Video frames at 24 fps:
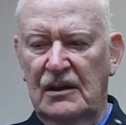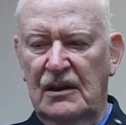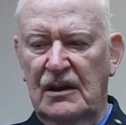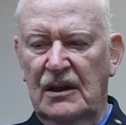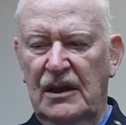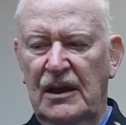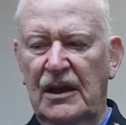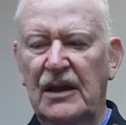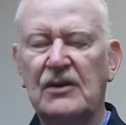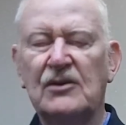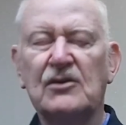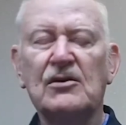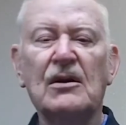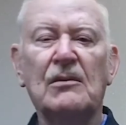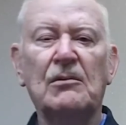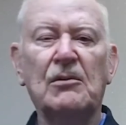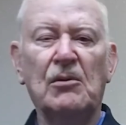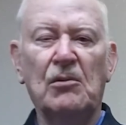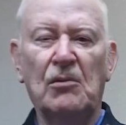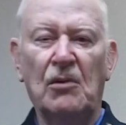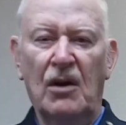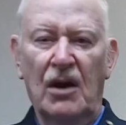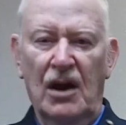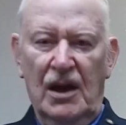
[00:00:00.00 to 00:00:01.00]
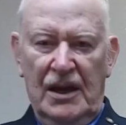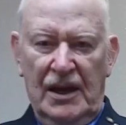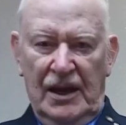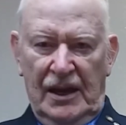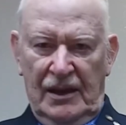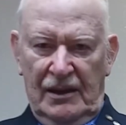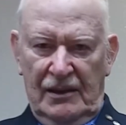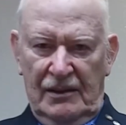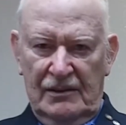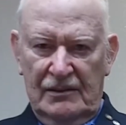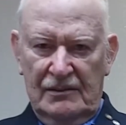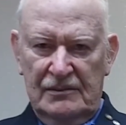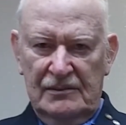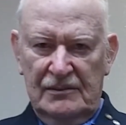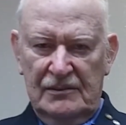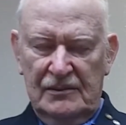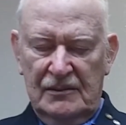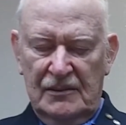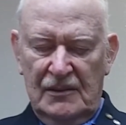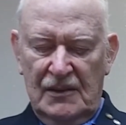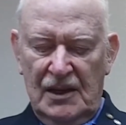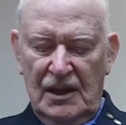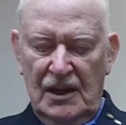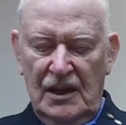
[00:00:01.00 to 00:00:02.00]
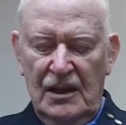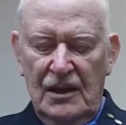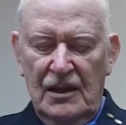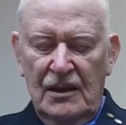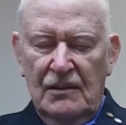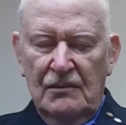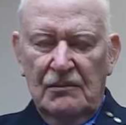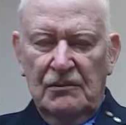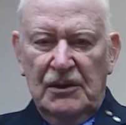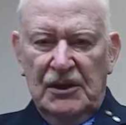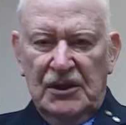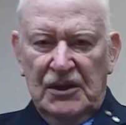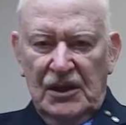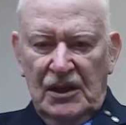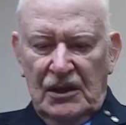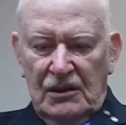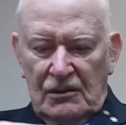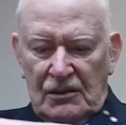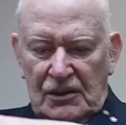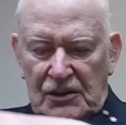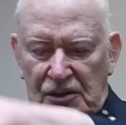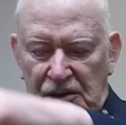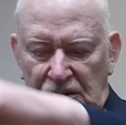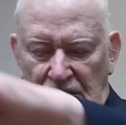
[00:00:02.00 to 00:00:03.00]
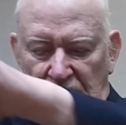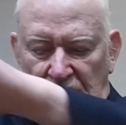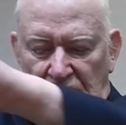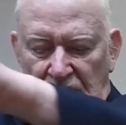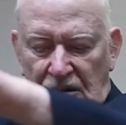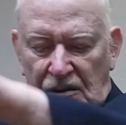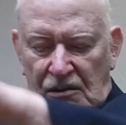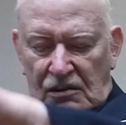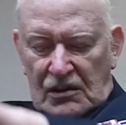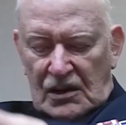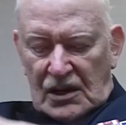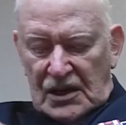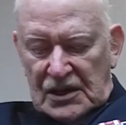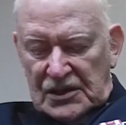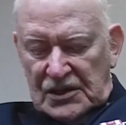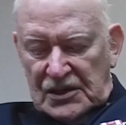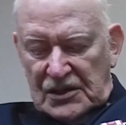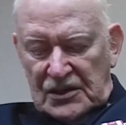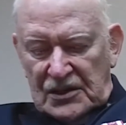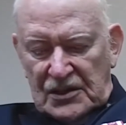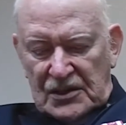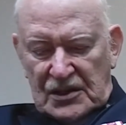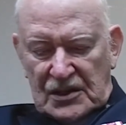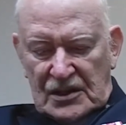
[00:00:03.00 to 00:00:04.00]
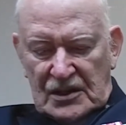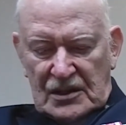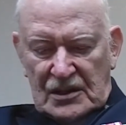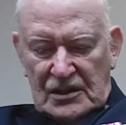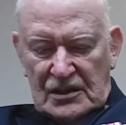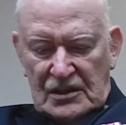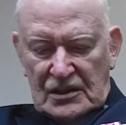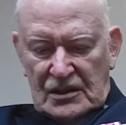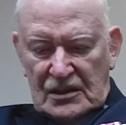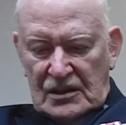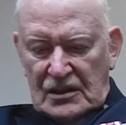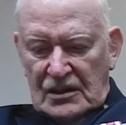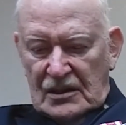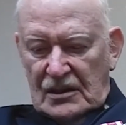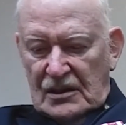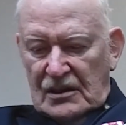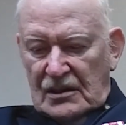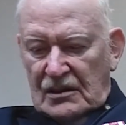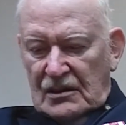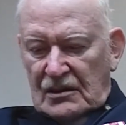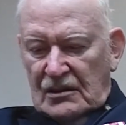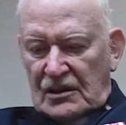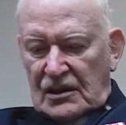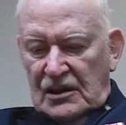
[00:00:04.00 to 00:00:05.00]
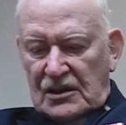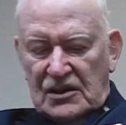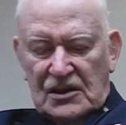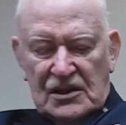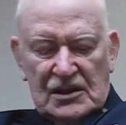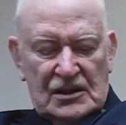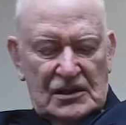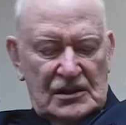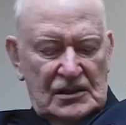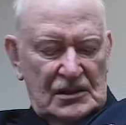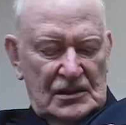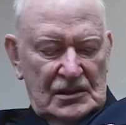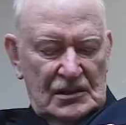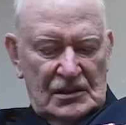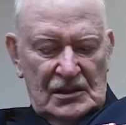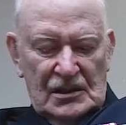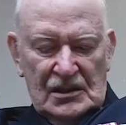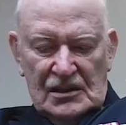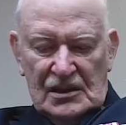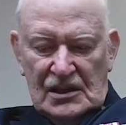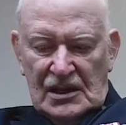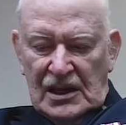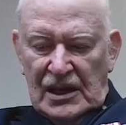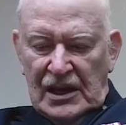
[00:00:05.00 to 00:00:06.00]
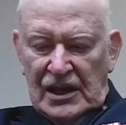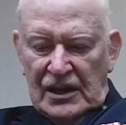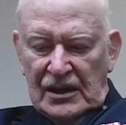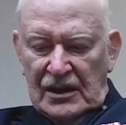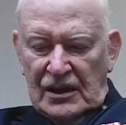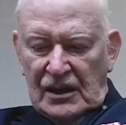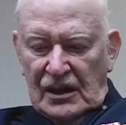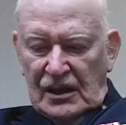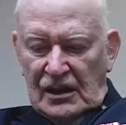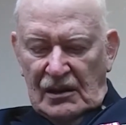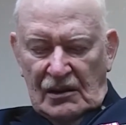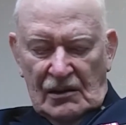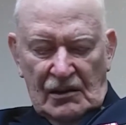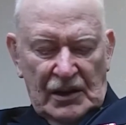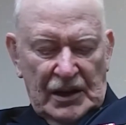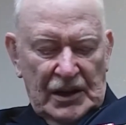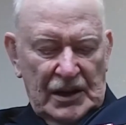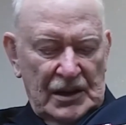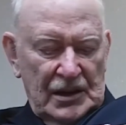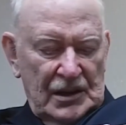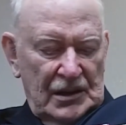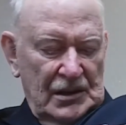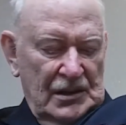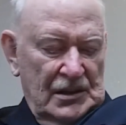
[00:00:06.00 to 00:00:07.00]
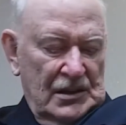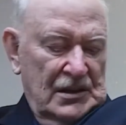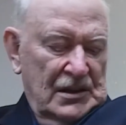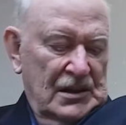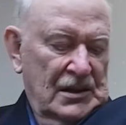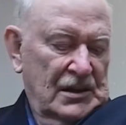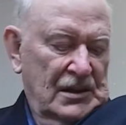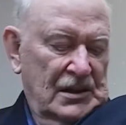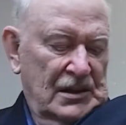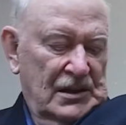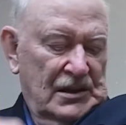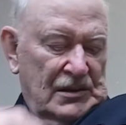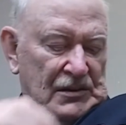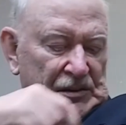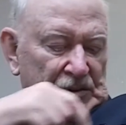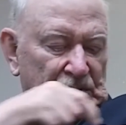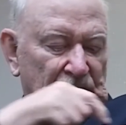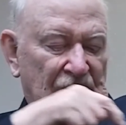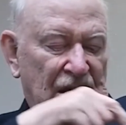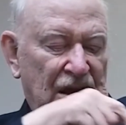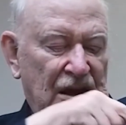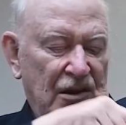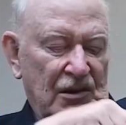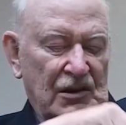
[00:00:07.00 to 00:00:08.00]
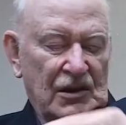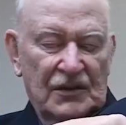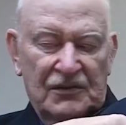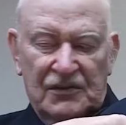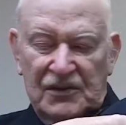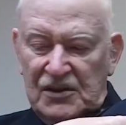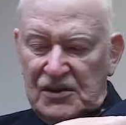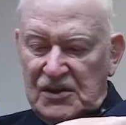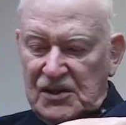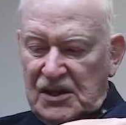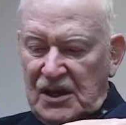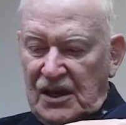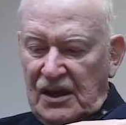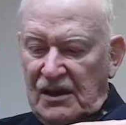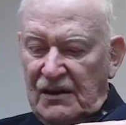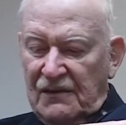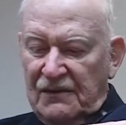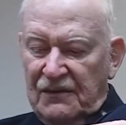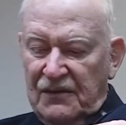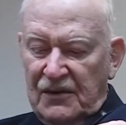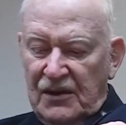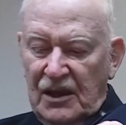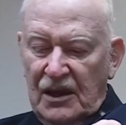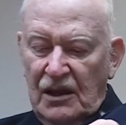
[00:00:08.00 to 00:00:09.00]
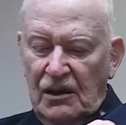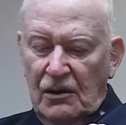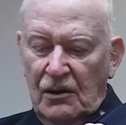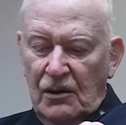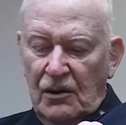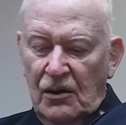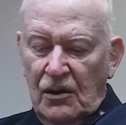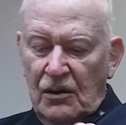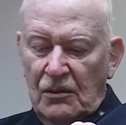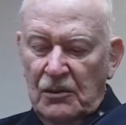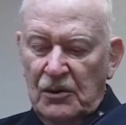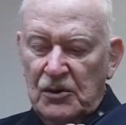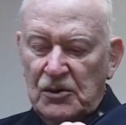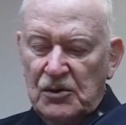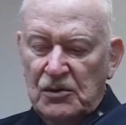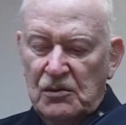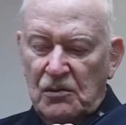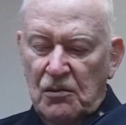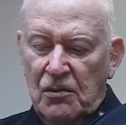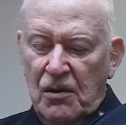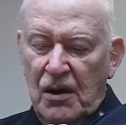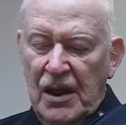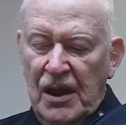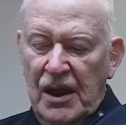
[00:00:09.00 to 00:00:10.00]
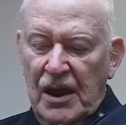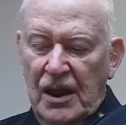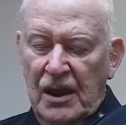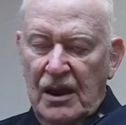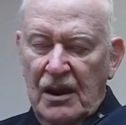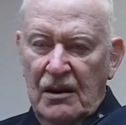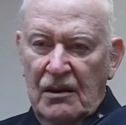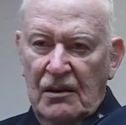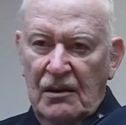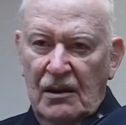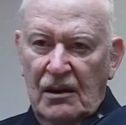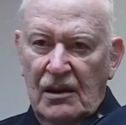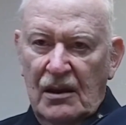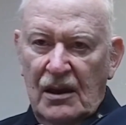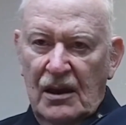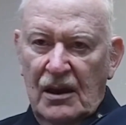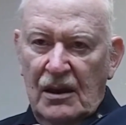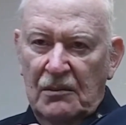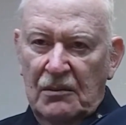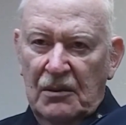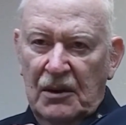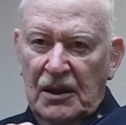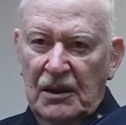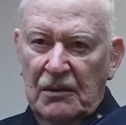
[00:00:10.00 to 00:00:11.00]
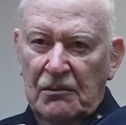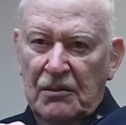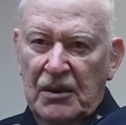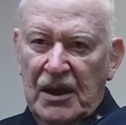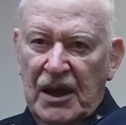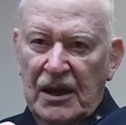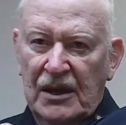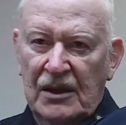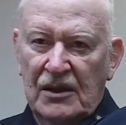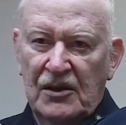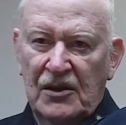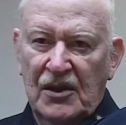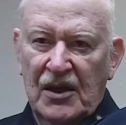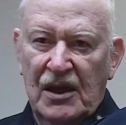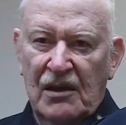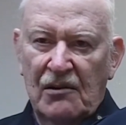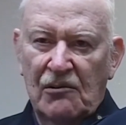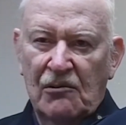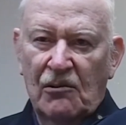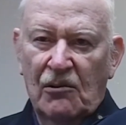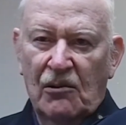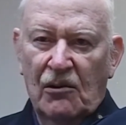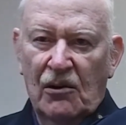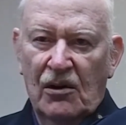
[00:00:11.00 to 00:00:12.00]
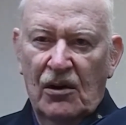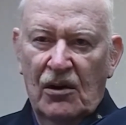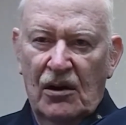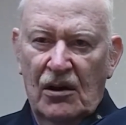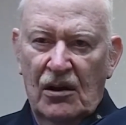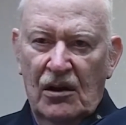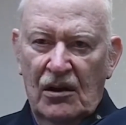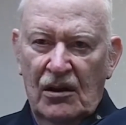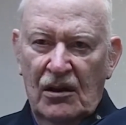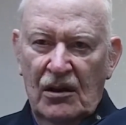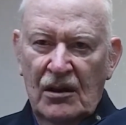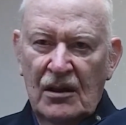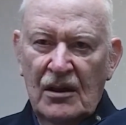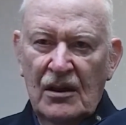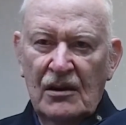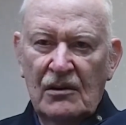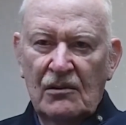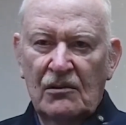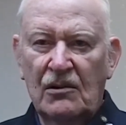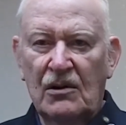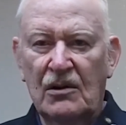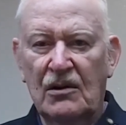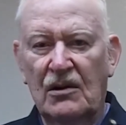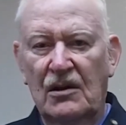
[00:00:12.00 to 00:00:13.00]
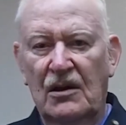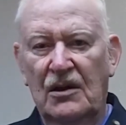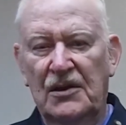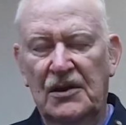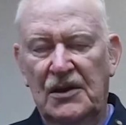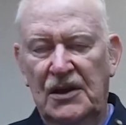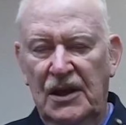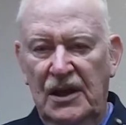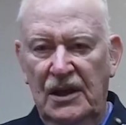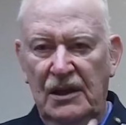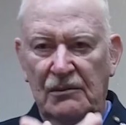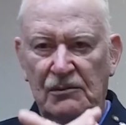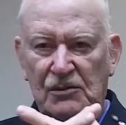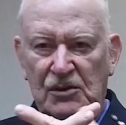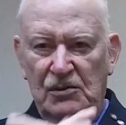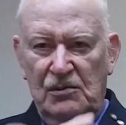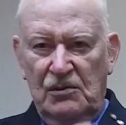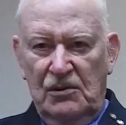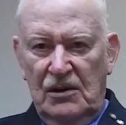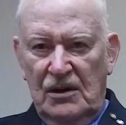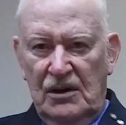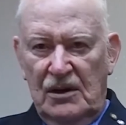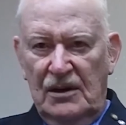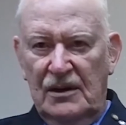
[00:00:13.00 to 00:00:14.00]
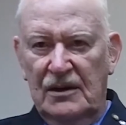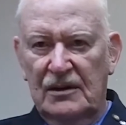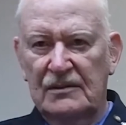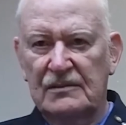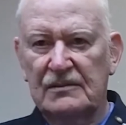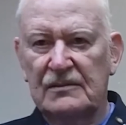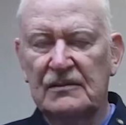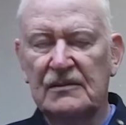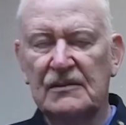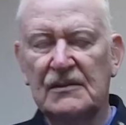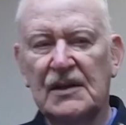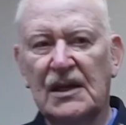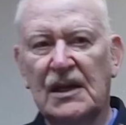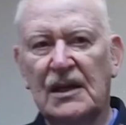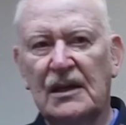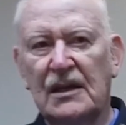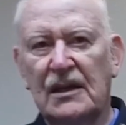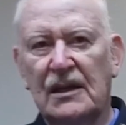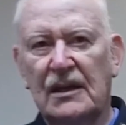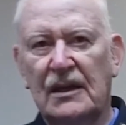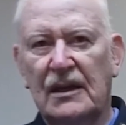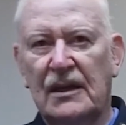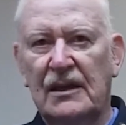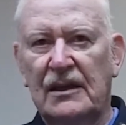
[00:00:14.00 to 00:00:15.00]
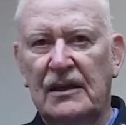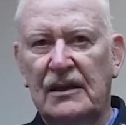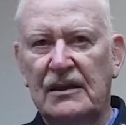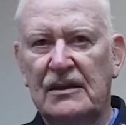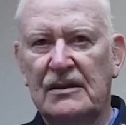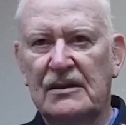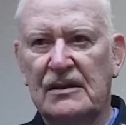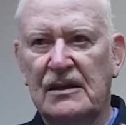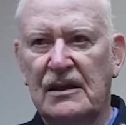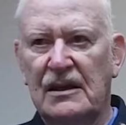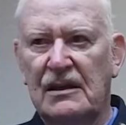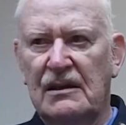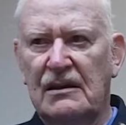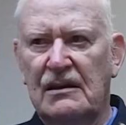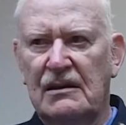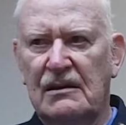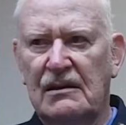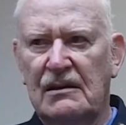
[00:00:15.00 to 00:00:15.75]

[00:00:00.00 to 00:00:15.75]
he had trouble walking. But the Arizona crosses this landing area, and we got off the skiff, and he almost ran, hobbling back to that wall where all the names were. And he said,